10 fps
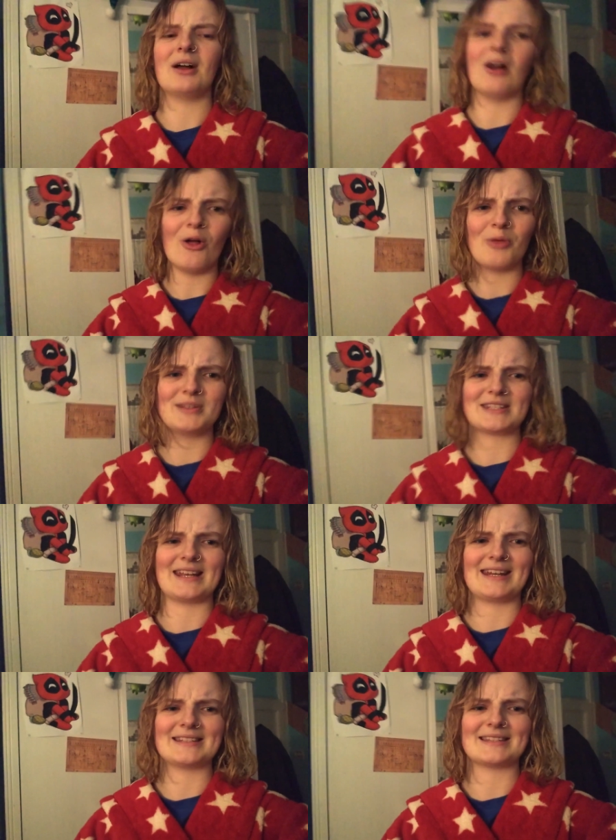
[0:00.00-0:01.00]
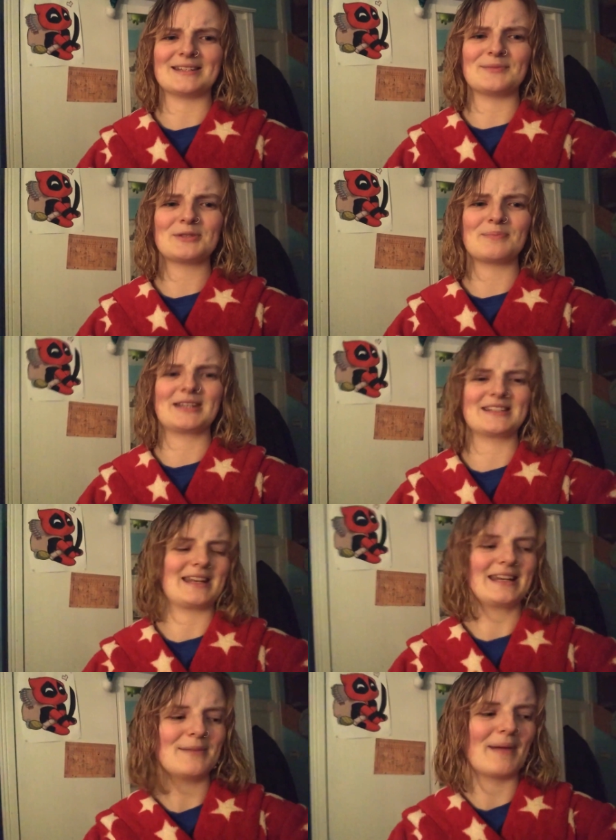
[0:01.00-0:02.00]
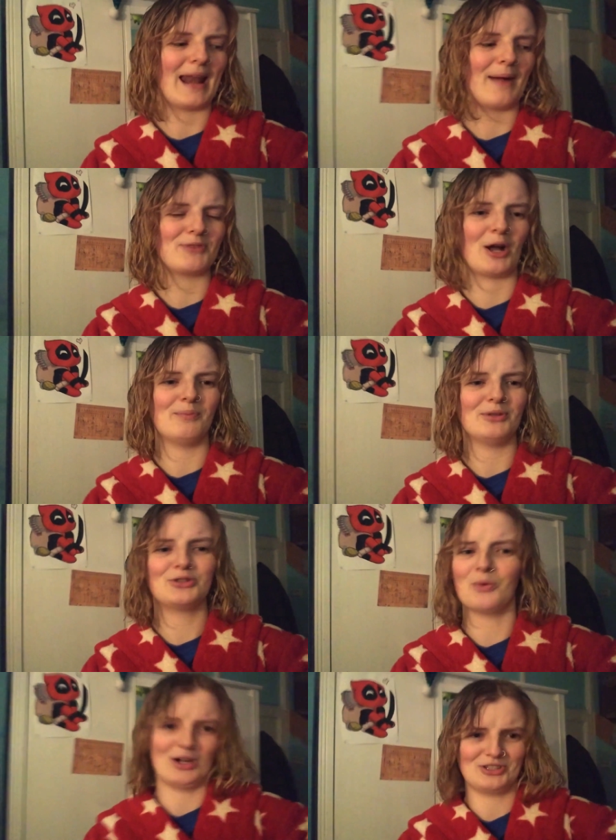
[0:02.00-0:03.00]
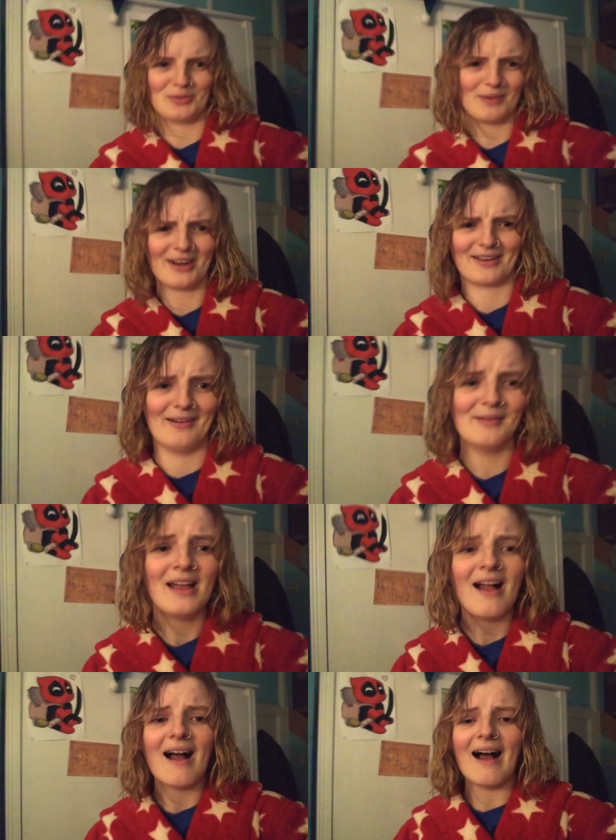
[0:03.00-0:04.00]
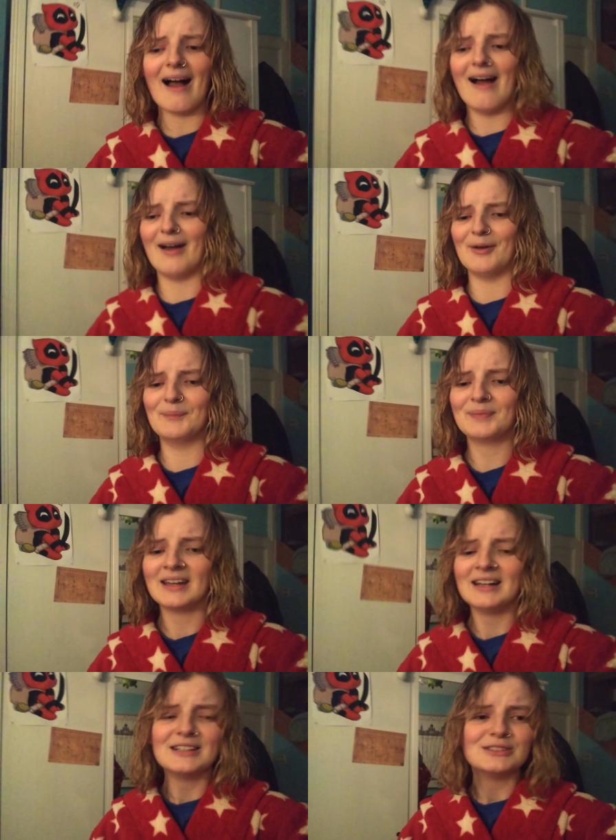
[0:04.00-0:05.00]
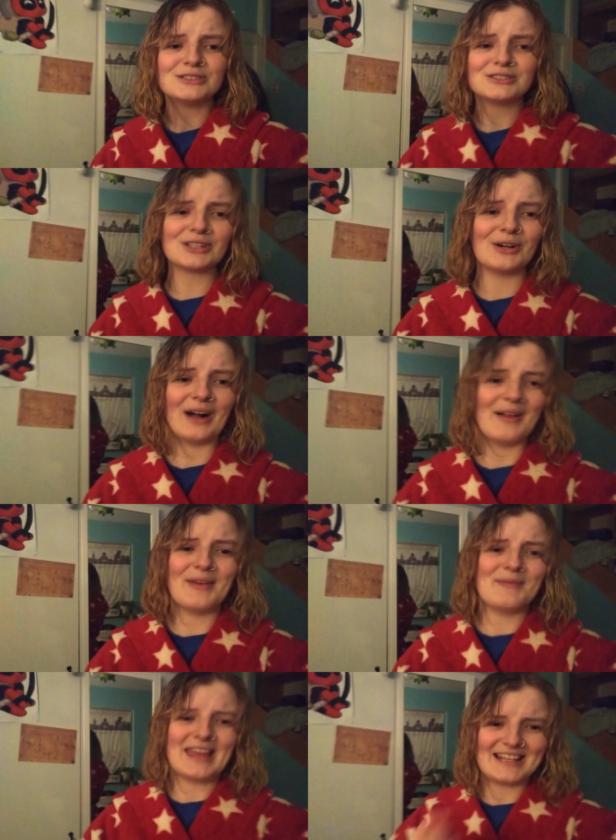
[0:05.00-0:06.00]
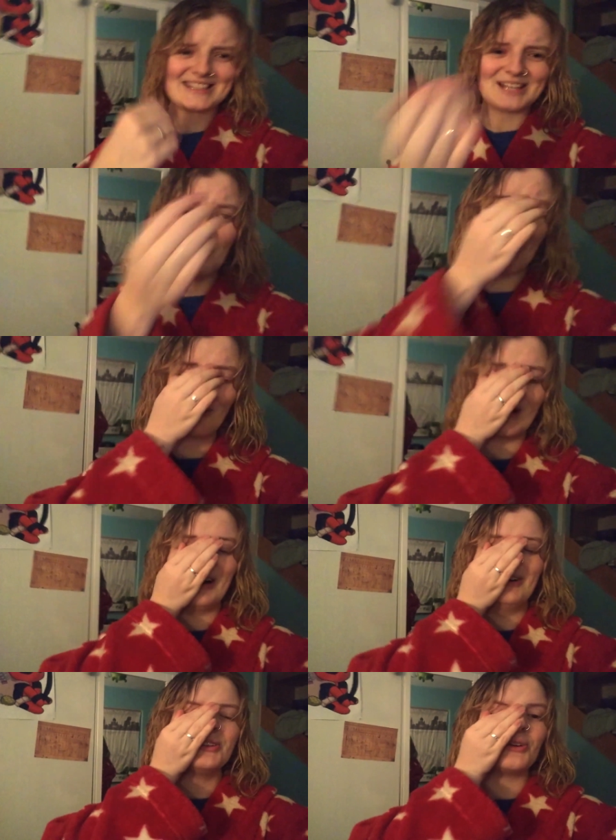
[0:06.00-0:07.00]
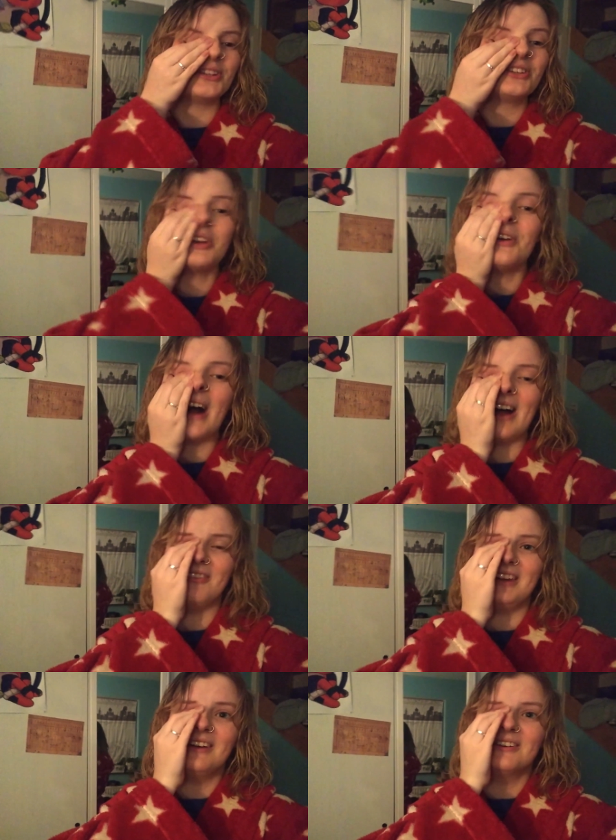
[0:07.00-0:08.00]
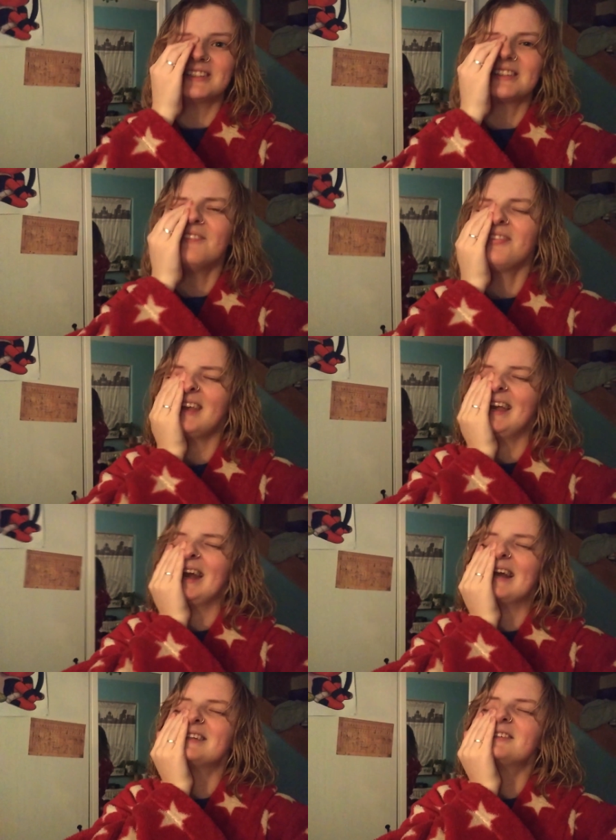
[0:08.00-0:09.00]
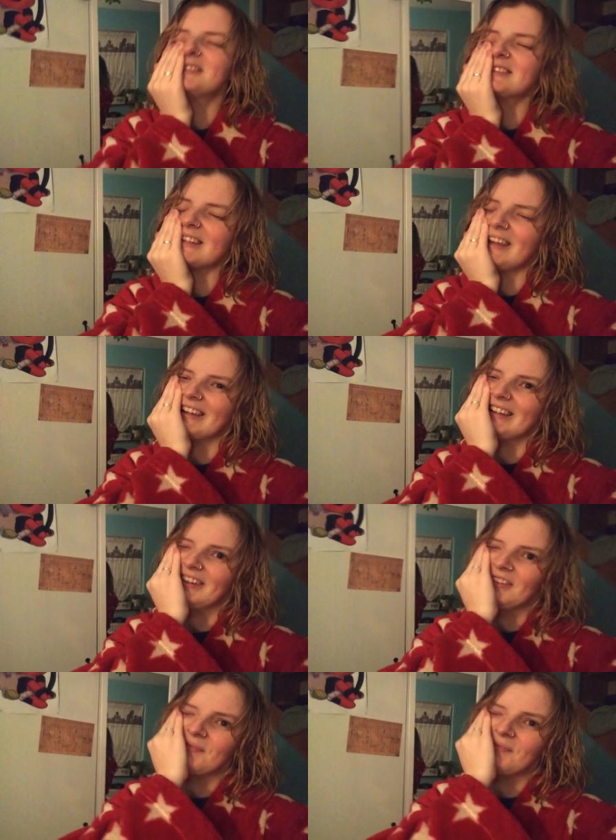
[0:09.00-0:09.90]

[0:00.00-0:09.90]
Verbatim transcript: but not all the miscellaneous items, because I need my laptop to watch Subnautica. Um, so, and then it still won't close, or it's too heavy, or something, and it's just like...